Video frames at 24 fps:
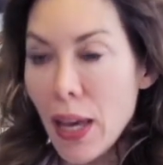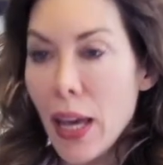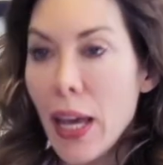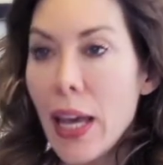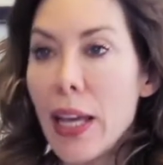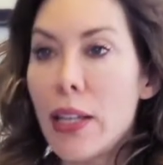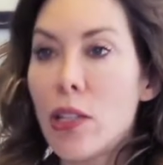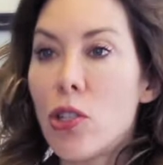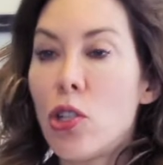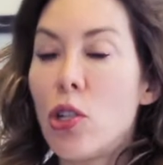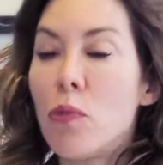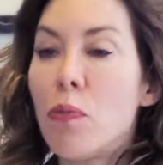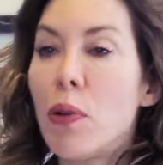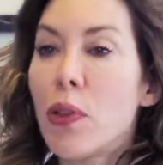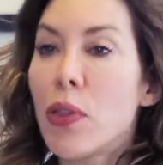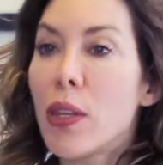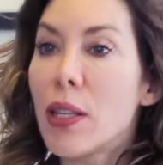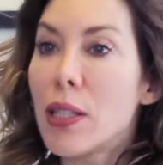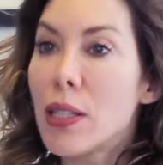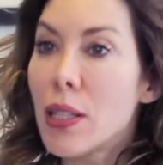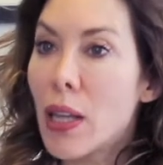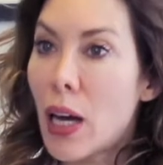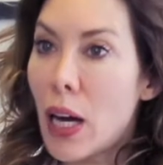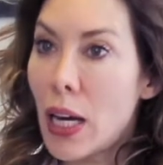is to put the
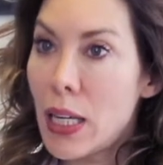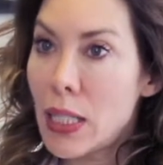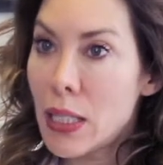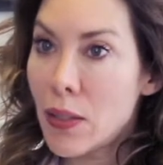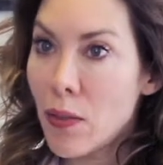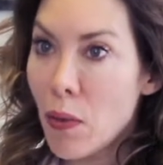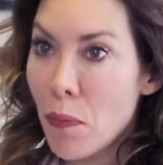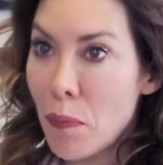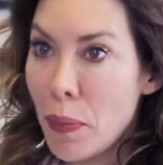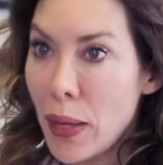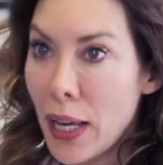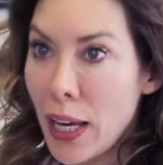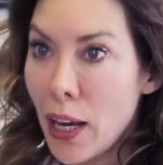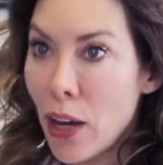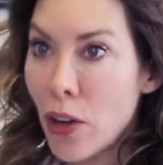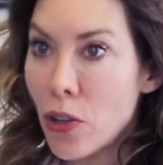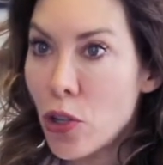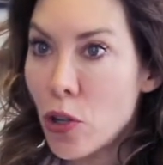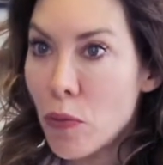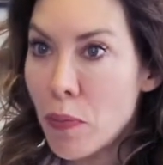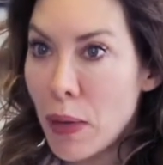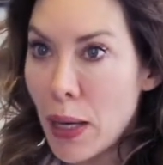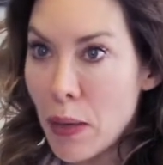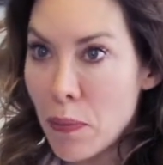size of a pea on
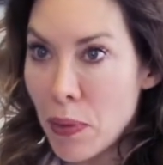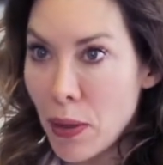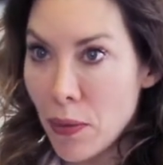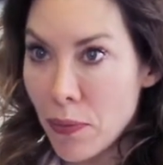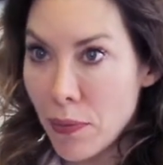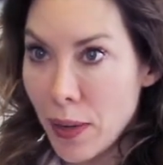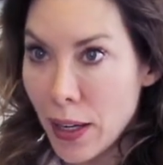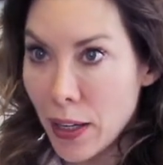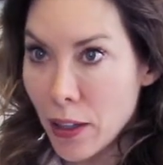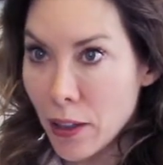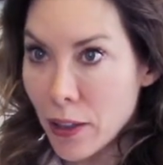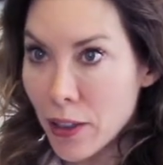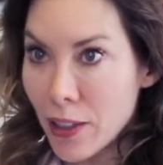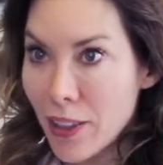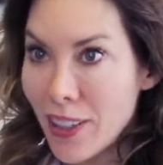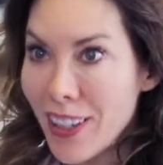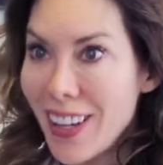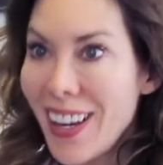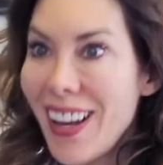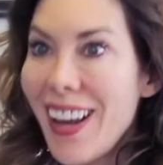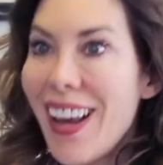your baby finger